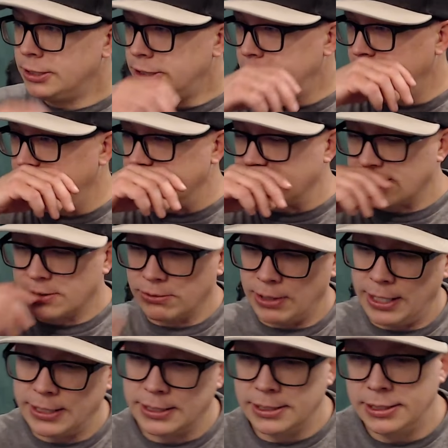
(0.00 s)
Jesus
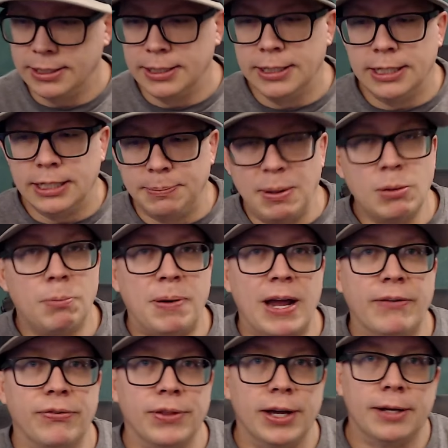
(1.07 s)
Christ. People
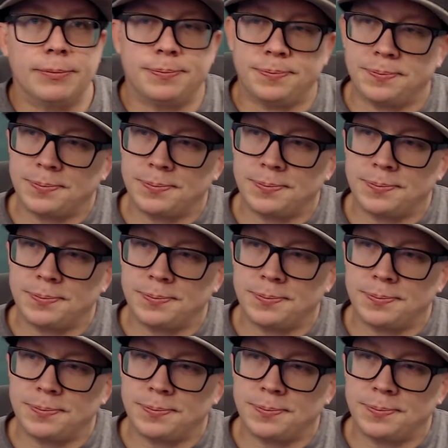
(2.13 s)
pay for that.